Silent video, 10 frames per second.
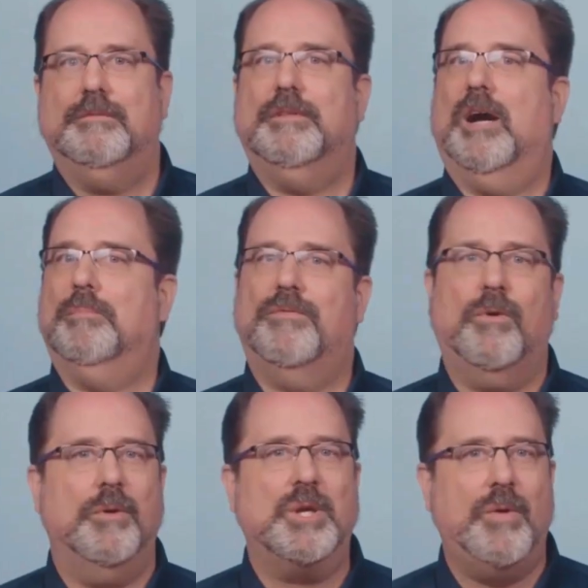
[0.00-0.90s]
Now,
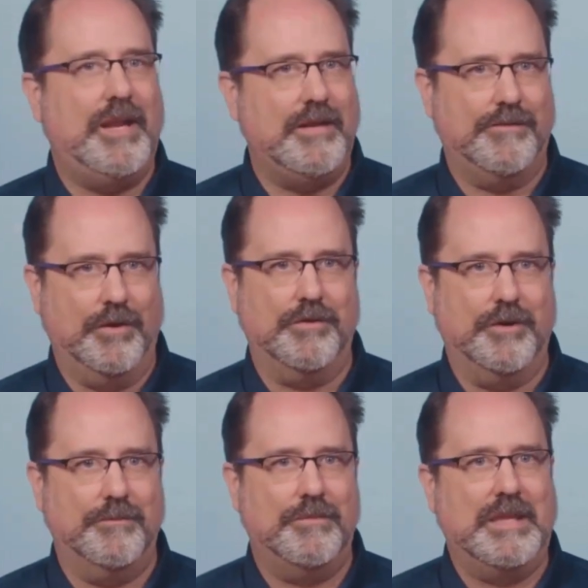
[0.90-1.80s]
before we go any
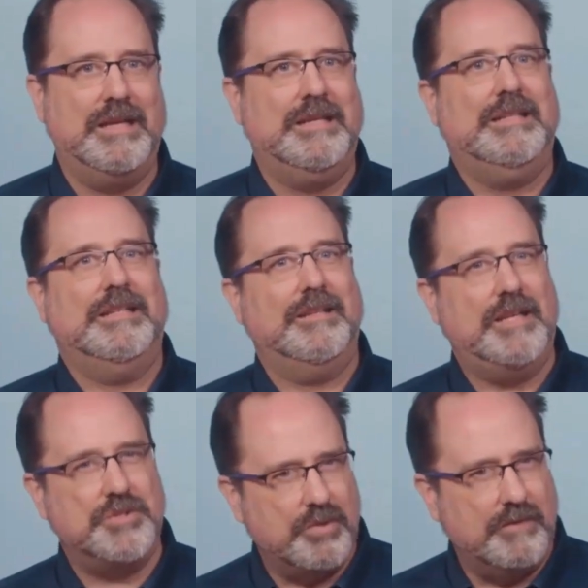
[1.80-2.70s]
further,
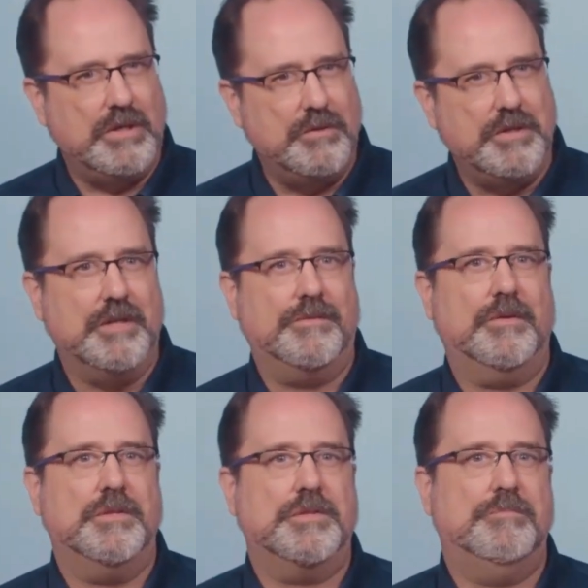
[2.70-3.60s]
let's review the
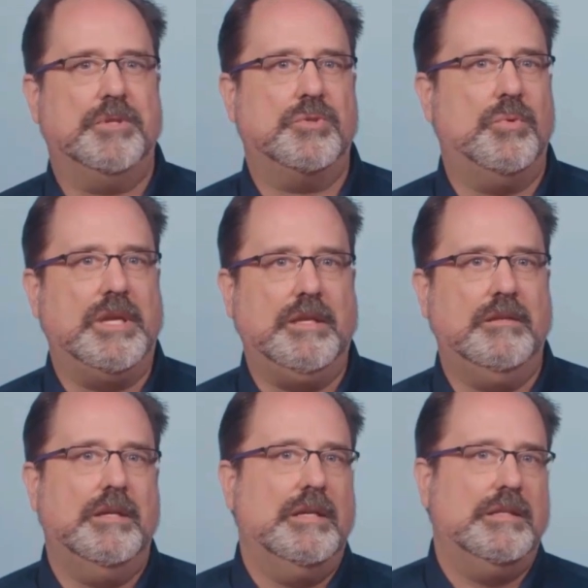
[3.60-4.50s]
difference
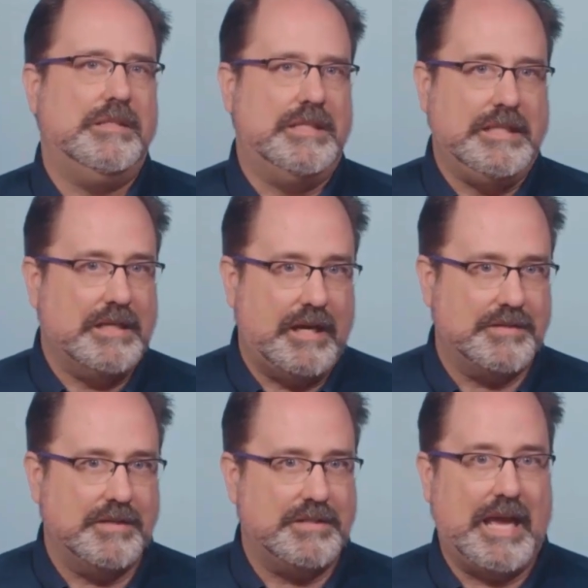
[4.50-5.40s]
between
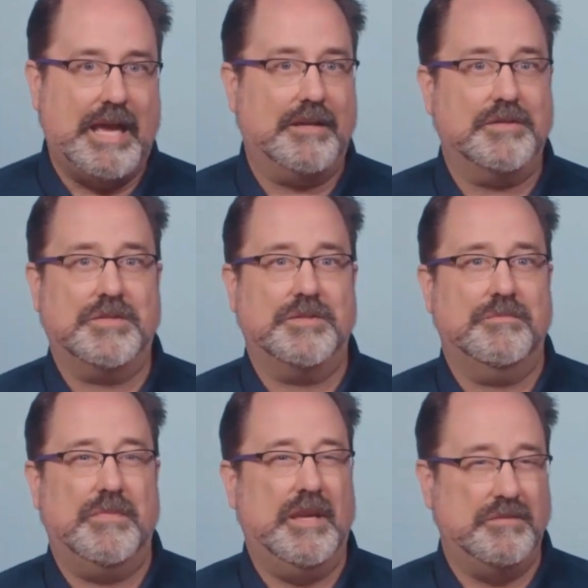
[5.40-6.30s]
DDoS
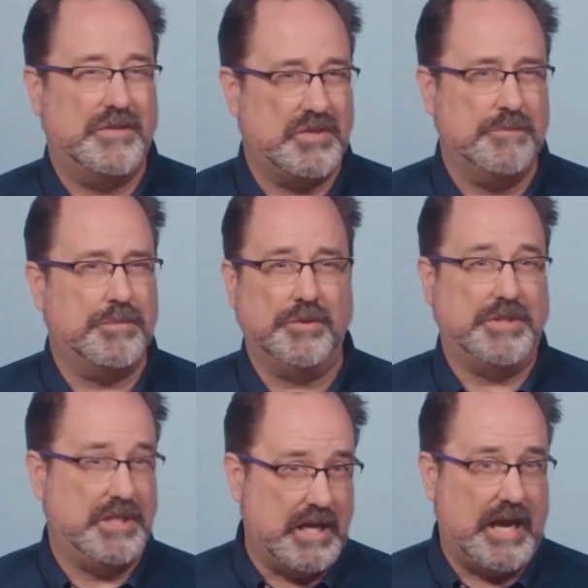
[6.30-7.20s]
attacks and
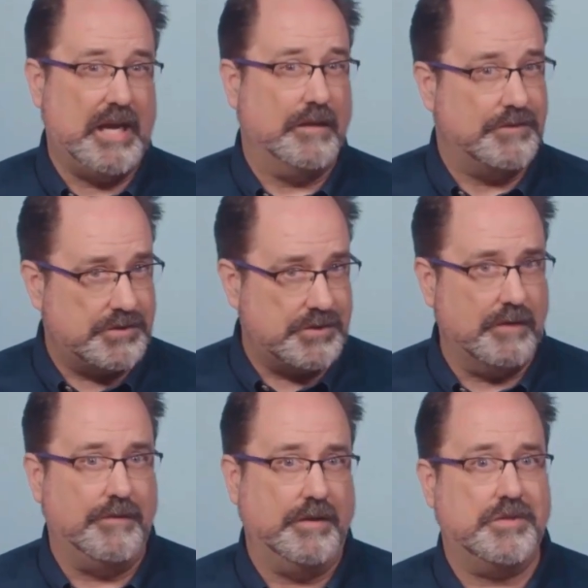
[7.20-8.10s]
simple denial of
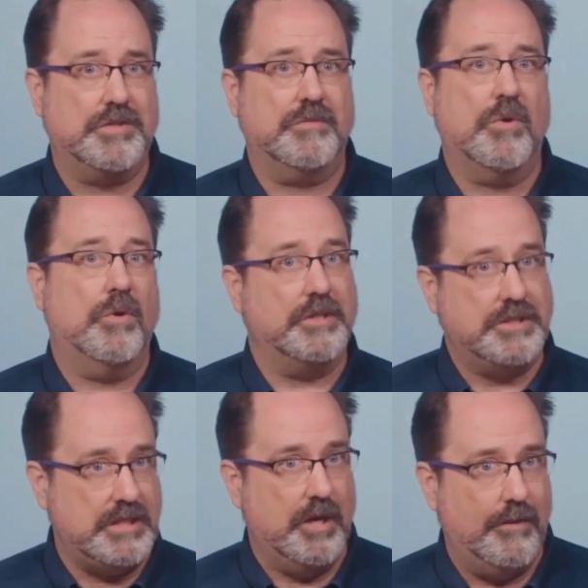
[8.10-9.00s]
service, or
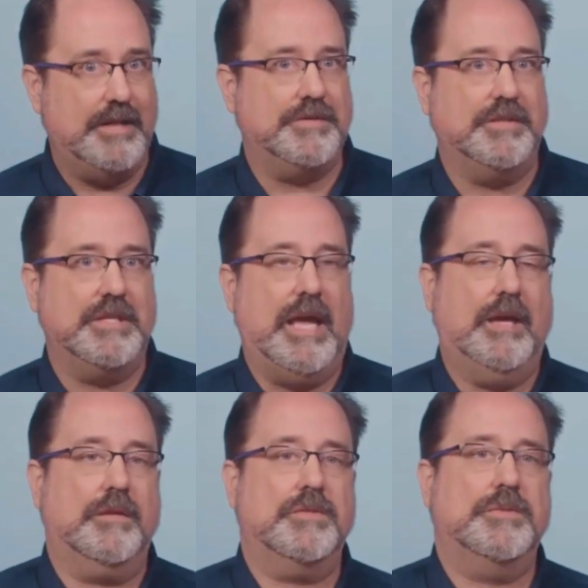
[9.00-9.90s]
DOS
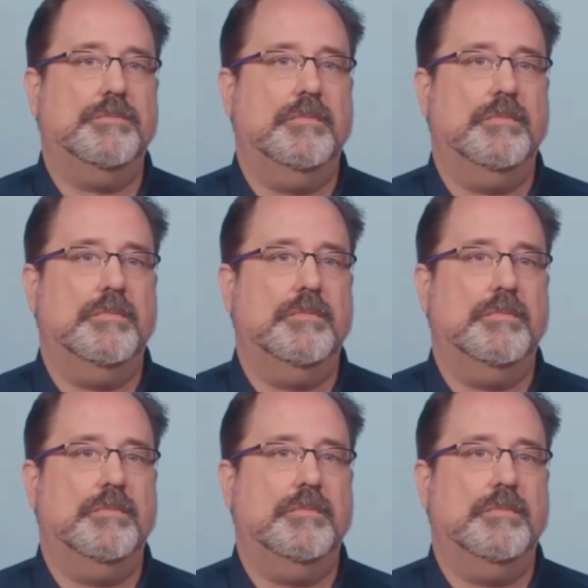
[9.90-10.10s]
attacks.